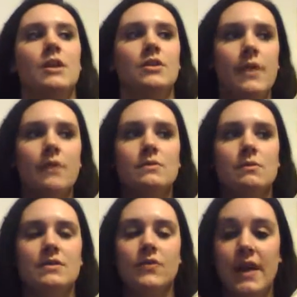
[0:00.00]
knows
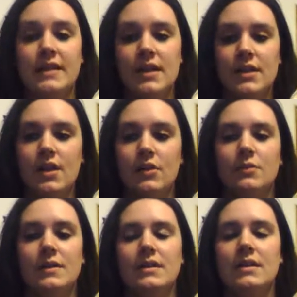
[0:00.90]
what's right and know
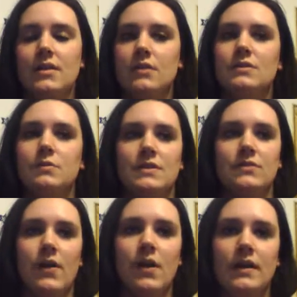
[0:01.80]
what and knows
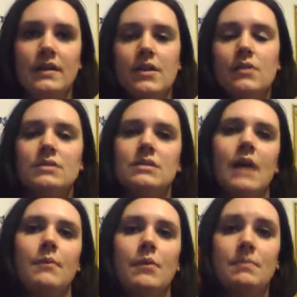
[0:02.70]
what's wrong and knows
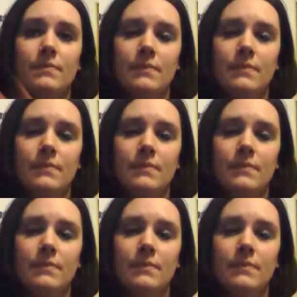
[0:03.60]
not what